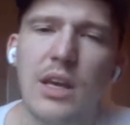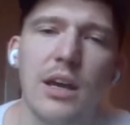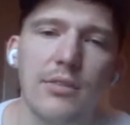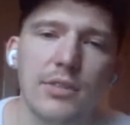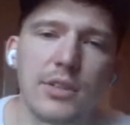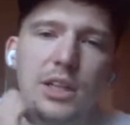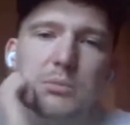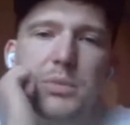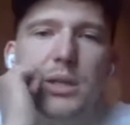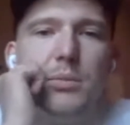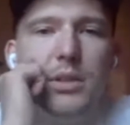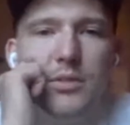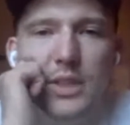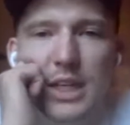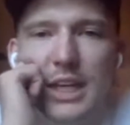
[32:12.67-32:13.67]
I feel like maybe
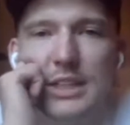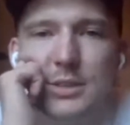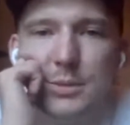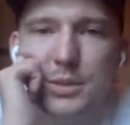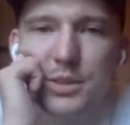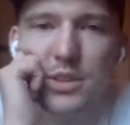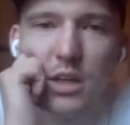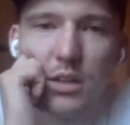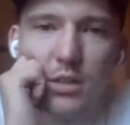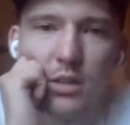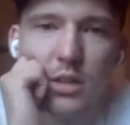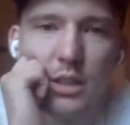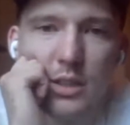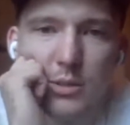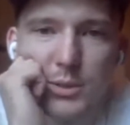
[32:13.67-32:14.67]
if the S was taller
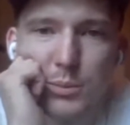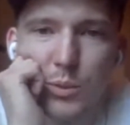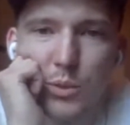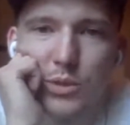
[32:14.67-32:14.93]
and there was